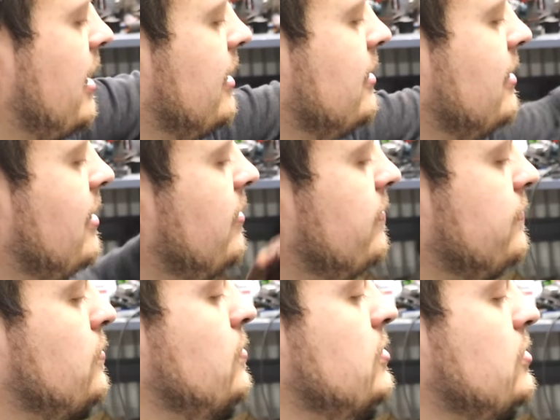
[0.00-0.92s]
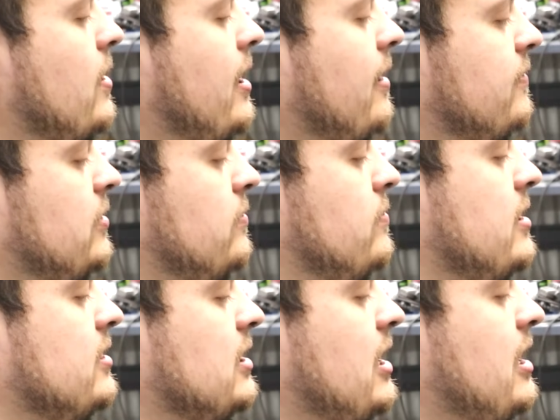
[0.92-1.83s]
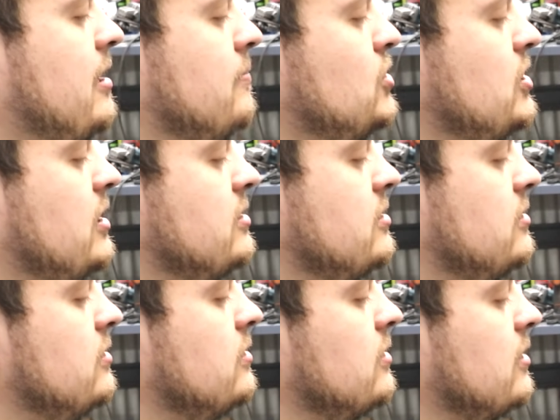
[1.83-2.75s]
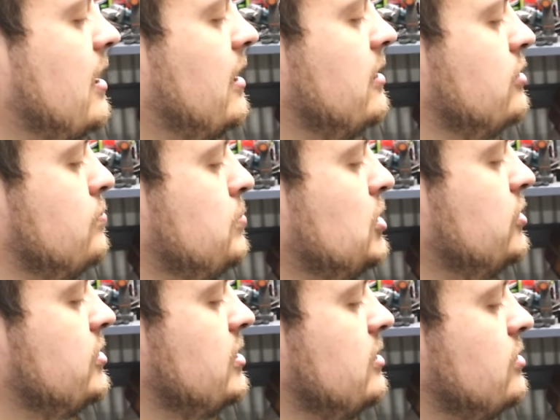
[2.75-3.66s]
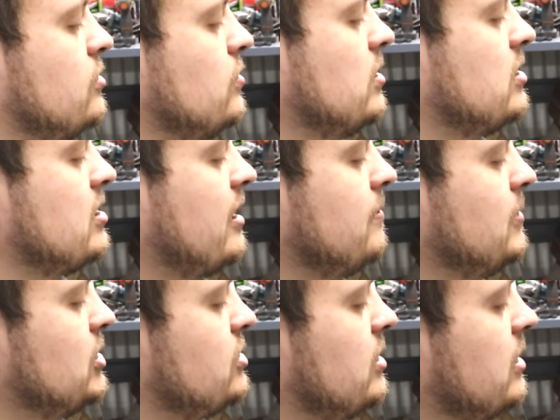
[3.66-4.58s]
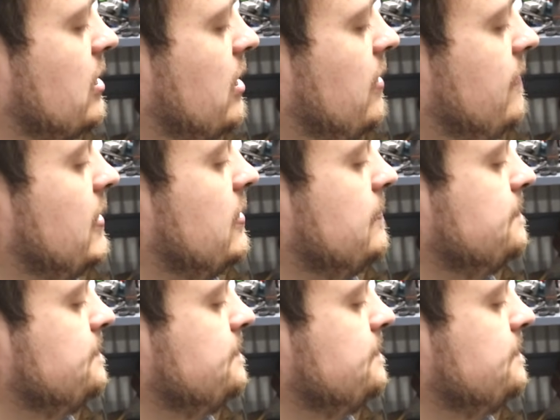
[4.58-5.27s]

and therefore you have to run the cam sensor that is built into the timing chain cover.